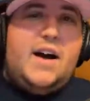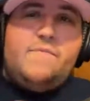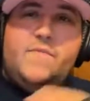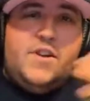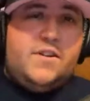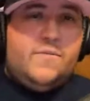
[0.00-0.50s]

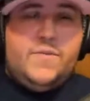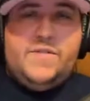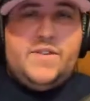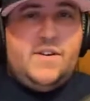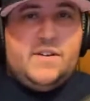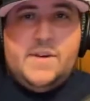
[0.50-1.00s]
Look, we've
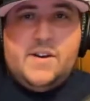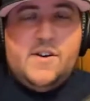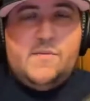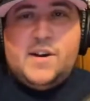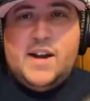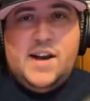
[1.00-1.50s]
talked about
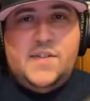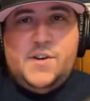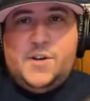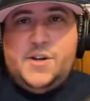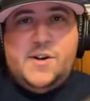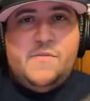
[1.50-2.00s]
Cobra Kai on the
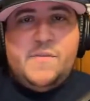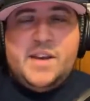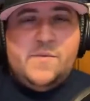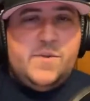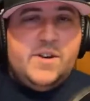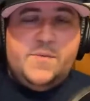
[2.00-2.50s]
show. Me
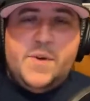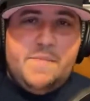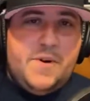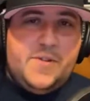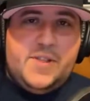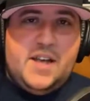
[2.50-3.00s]
and Will, we
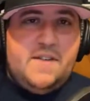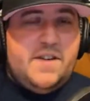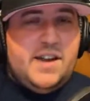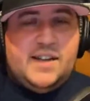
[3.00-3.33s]
both love it.